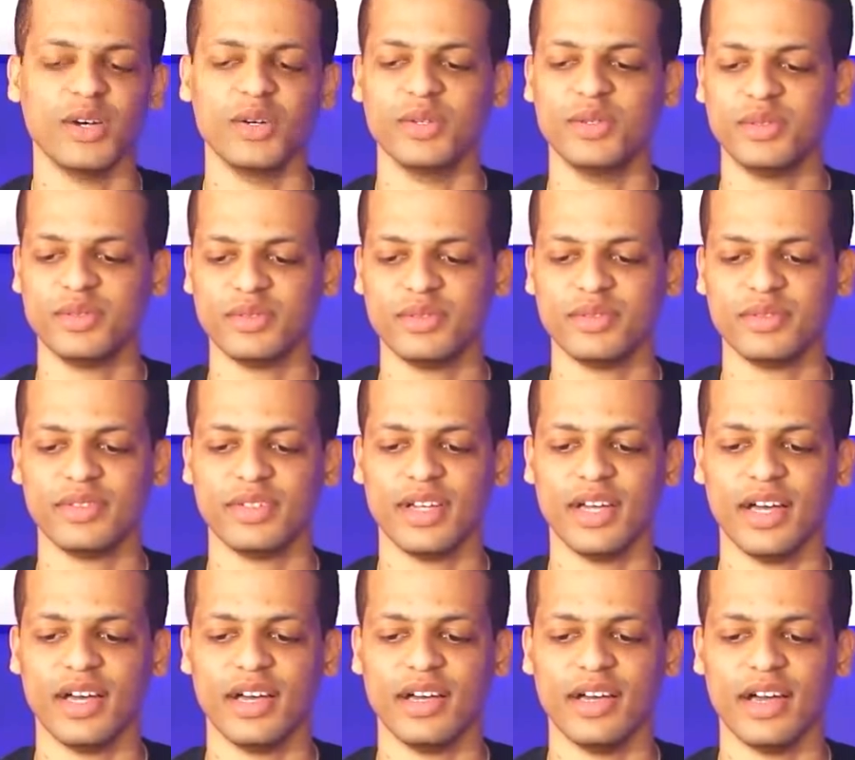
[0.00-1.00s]
oh,
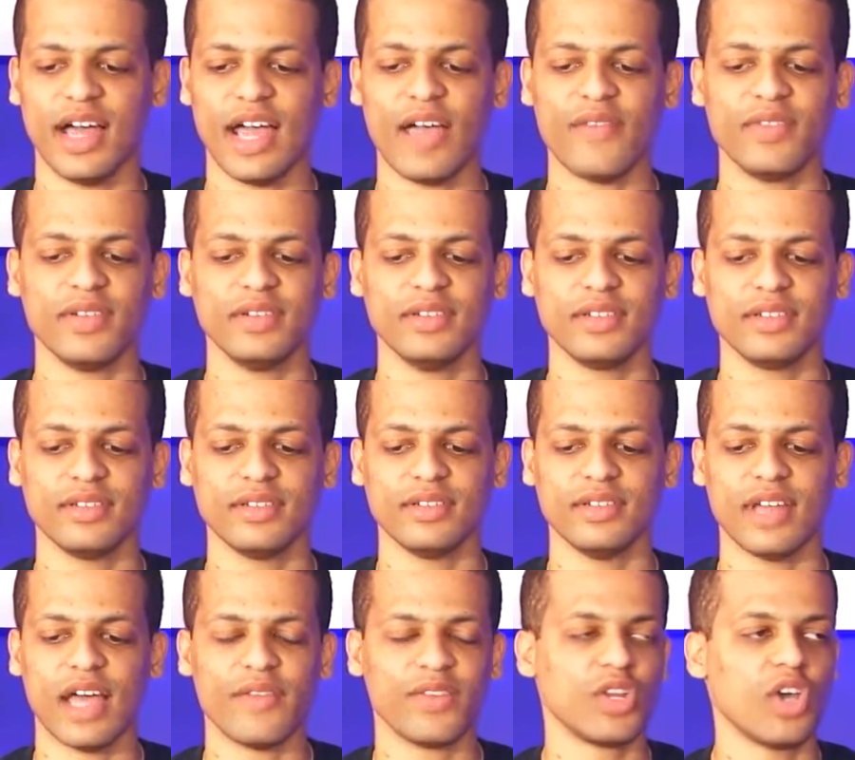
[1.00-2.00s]
uh, I haven't
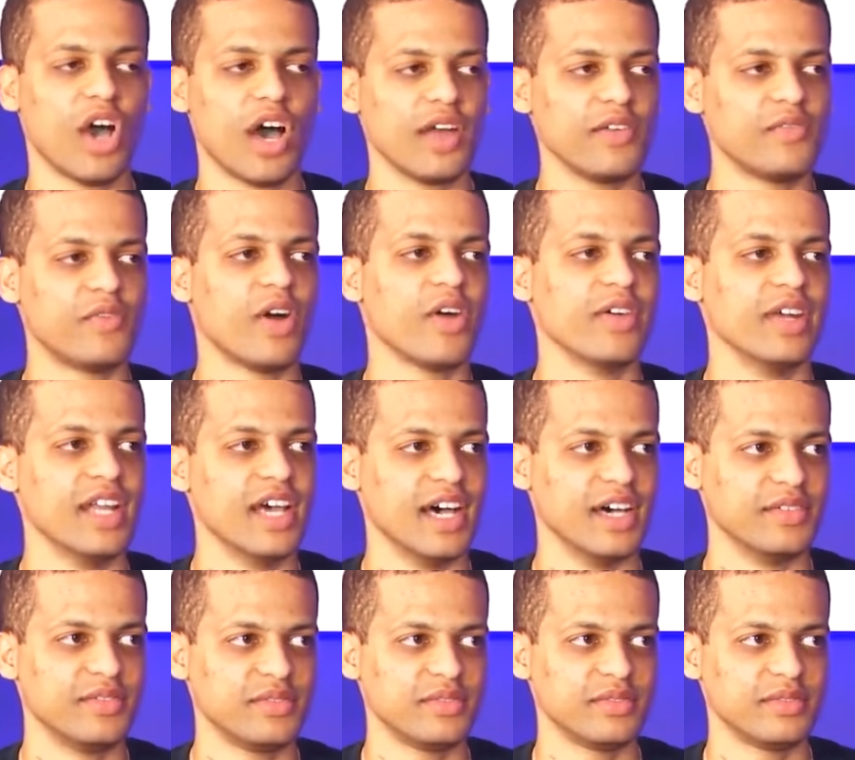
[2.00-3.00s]
I haven't gone far
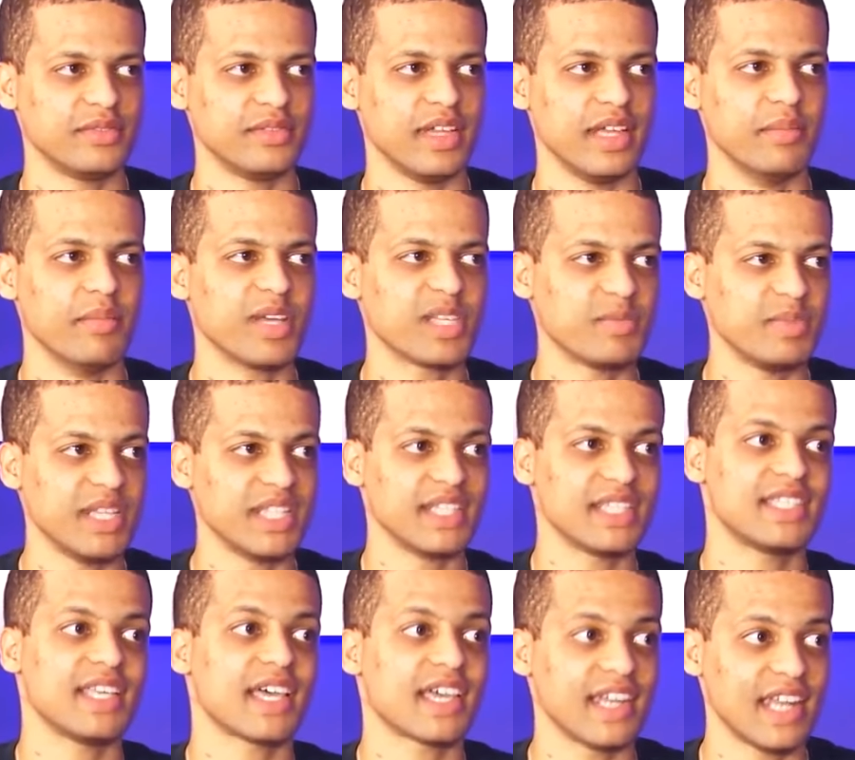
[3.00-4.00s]
enough. It must be in
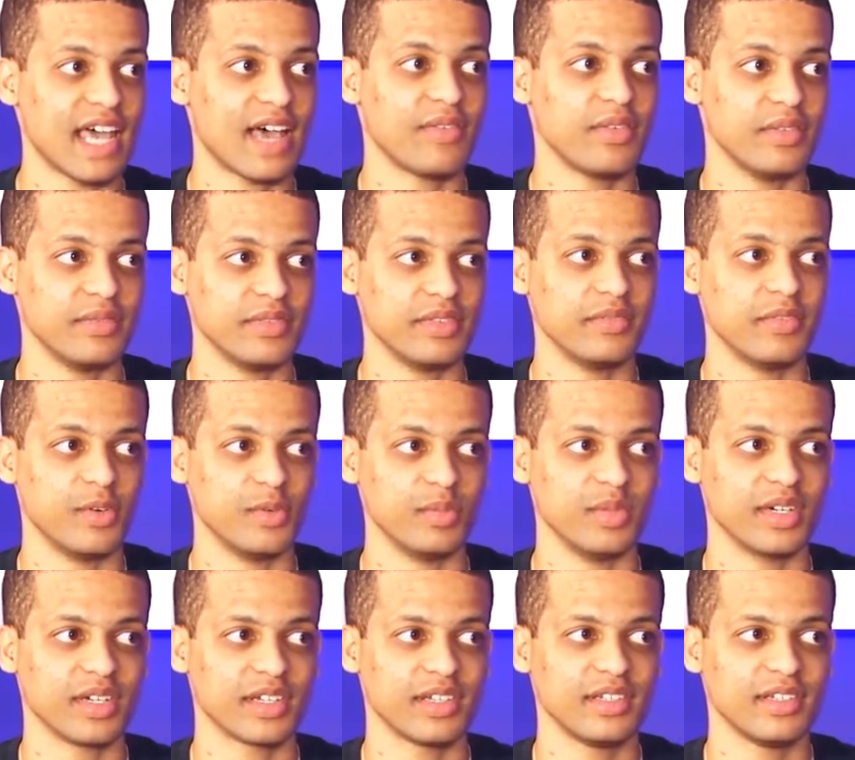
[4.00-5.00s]
the second half of the phone
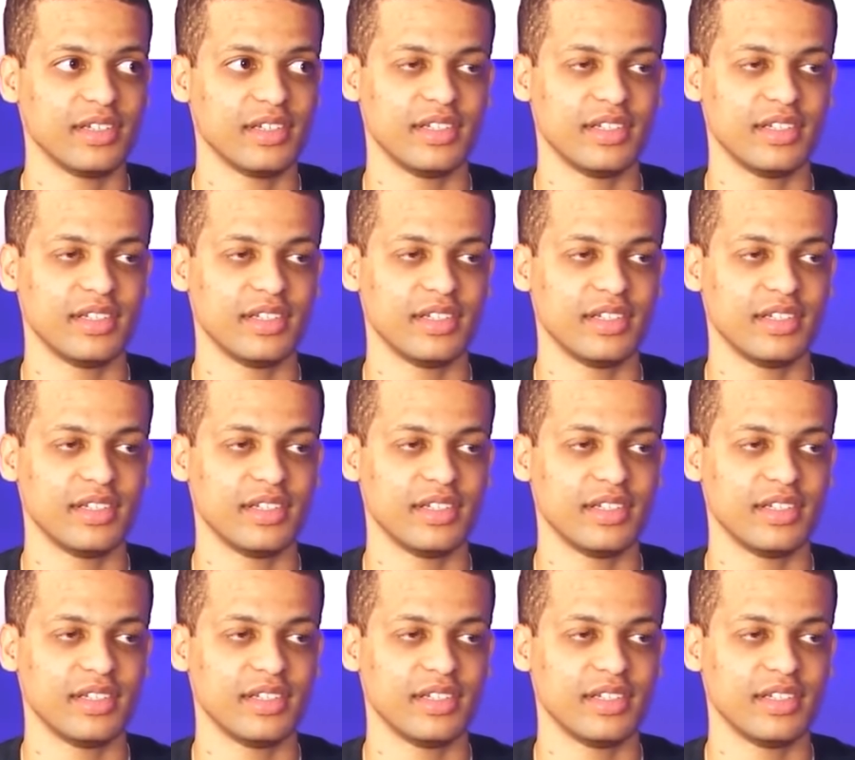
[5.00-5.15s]
book.